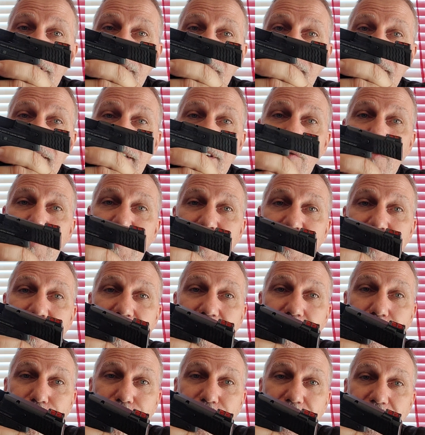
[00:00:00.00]
they use a
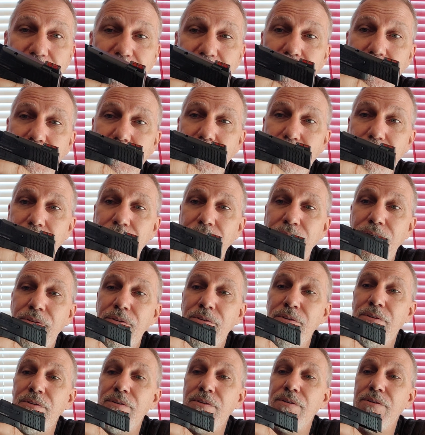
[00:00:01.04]
nail file
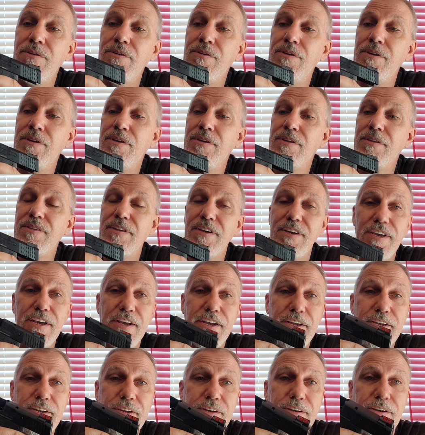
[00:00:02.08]
to
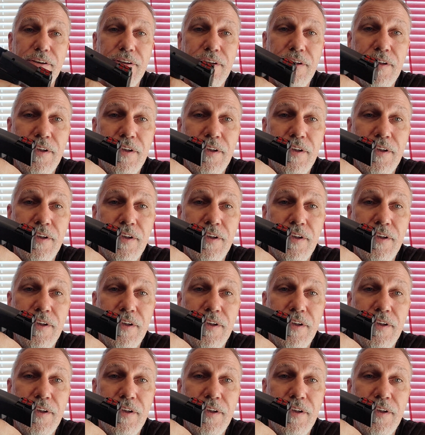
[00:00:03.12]
kind of